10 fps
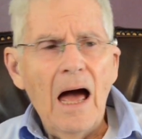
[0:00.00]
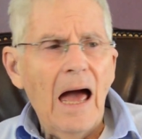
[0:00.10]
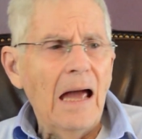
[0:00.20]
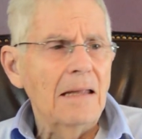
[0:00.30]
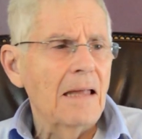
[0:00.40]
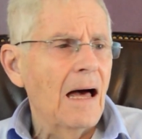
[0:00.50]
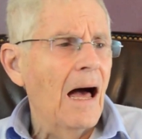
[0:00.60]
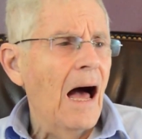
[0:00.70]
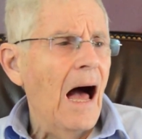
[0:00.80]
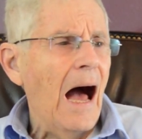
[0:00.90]
And
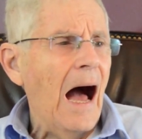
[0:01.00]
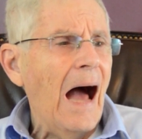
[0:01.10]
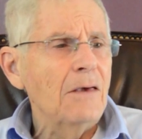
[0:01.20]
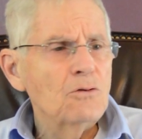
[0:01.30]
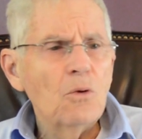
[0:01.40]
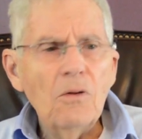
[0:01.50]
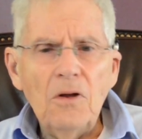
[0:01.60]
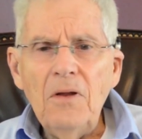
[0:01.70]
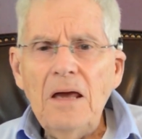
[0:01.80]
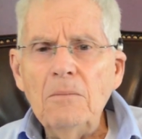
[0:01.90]
I saw
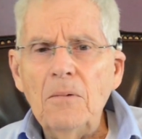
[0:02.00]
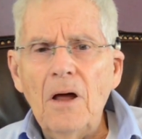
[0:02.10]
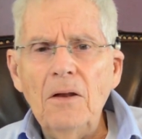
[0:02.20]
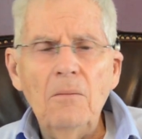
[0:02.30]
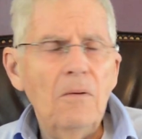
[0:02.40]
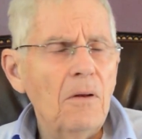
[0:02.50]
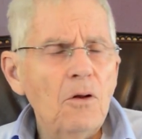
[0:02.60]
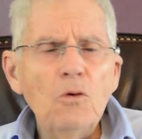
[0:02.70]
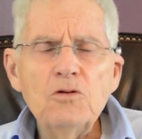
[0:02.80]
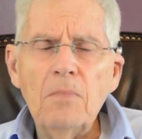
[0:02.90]
the name in the
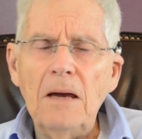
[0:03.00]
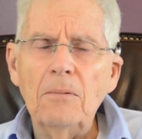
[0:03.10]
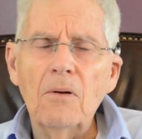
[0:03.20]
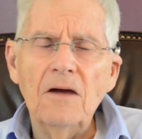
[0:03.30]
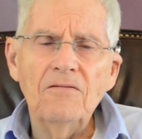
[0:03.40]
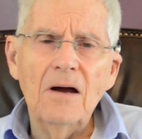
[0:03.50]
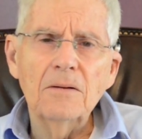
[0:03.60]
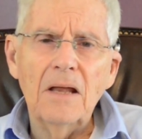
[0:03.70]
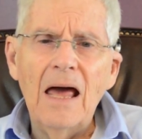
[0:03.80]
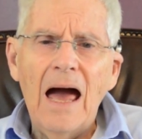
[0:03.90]
newspaper. I
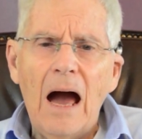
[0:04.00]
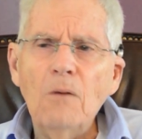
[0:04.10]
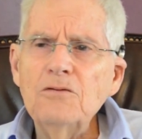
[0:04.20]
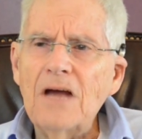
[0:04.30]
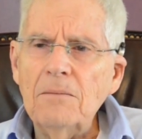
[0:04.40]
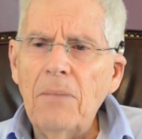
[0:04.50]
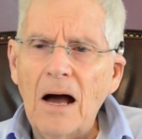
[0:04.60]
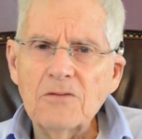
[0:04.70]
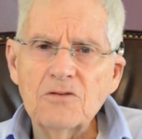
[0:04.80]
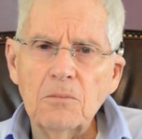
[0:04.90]
found it. How is that
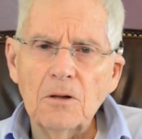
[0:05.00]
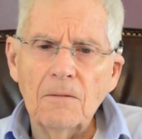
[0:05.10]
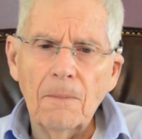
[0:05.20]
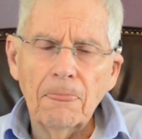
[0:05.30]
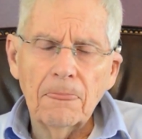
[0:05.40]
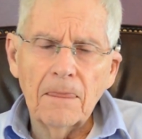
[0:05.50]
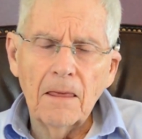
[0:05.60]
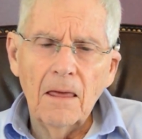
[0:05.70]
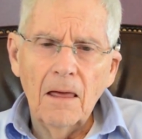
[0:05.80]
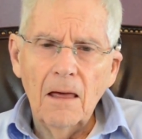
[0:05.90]
possible?
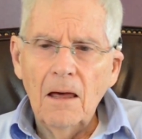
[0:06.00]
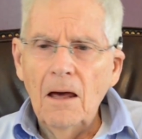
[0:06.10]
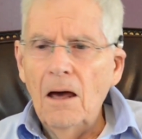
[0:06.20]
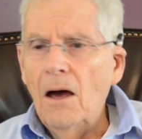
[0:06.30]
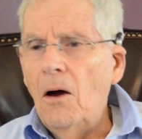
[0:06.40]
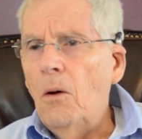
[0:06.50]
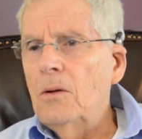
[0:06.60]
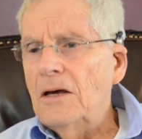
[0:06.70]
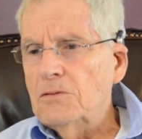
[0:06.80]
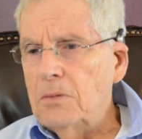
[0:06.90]

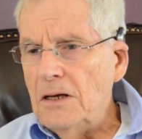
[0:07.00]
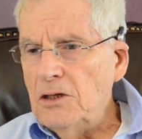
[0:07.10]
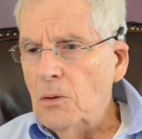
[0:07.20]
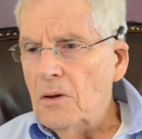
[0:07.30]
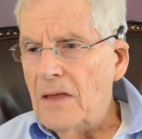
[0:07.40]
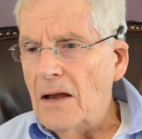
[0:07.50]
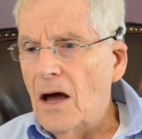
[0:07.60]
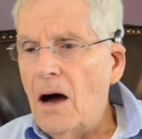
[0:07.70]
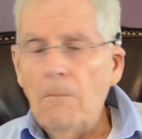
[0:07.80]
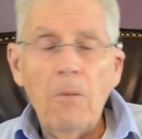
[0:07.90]
Well, I explained to her that
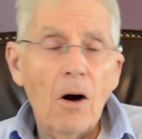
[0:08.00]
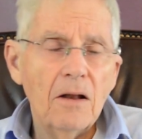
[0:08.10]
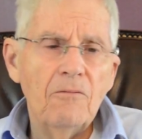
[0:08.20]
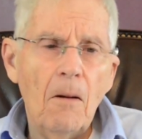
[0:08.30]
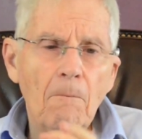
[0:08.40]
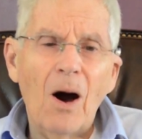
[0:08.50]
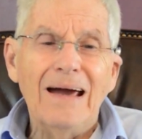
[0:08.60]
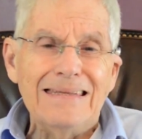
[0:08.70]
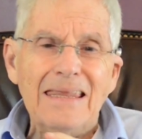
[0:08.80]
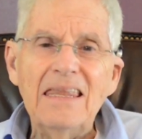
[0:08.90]
our part of our
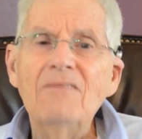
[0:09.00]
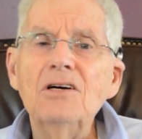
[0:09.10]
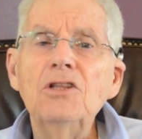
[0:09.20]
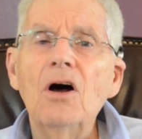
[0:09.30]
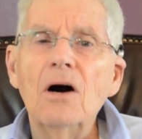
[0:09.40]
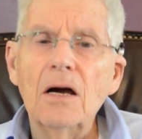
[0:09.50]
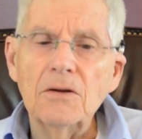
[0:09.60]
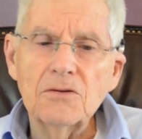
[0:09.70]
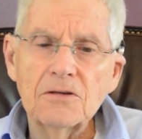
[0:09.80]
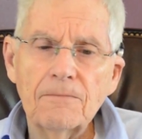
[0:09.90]
mind never
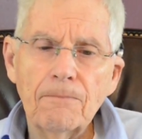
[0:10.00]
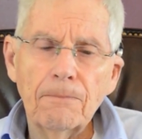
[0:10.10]
dies.